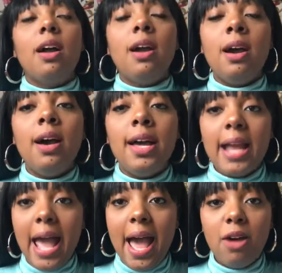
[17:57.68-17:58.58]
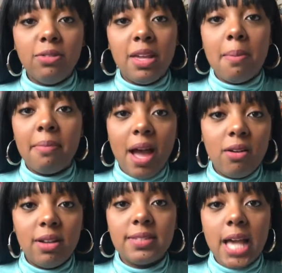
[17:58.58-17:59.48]
cut out the
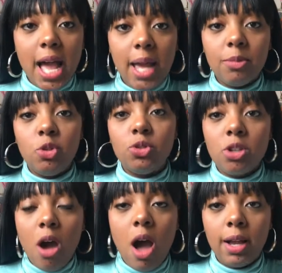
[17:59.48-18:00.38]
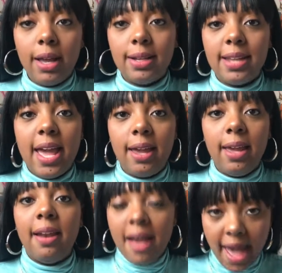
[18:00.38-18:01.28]
amount of time you talk a day
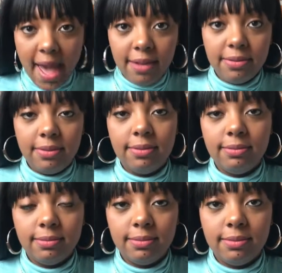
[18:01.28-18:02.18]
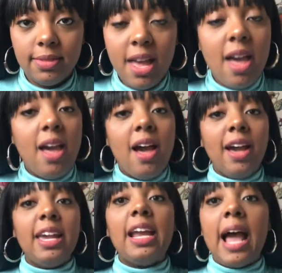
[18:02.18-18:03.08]
in half.
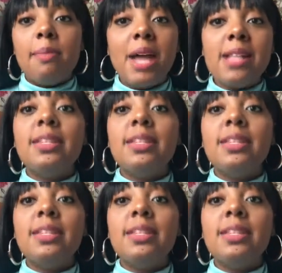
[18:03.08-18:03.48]
Again, I'm not